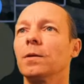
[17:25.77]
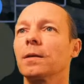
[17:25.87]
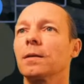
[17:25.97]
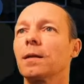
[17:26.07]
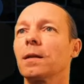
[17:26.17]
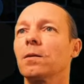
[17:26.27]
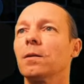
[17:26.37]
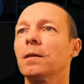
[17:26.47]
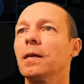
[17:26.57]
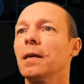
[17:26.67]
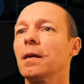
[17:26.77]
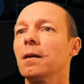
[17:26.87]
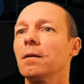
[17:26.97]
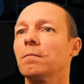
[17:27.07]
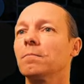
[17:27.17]
And click on
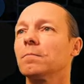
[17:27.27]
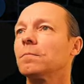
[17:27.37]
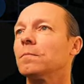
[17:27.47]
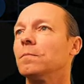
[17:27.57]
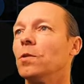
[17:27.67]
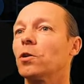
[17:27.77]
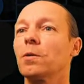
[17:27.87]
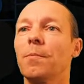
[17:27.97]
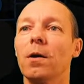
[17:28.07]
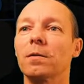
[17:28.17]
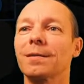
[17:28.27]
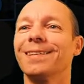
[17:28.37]
here. Not a bot.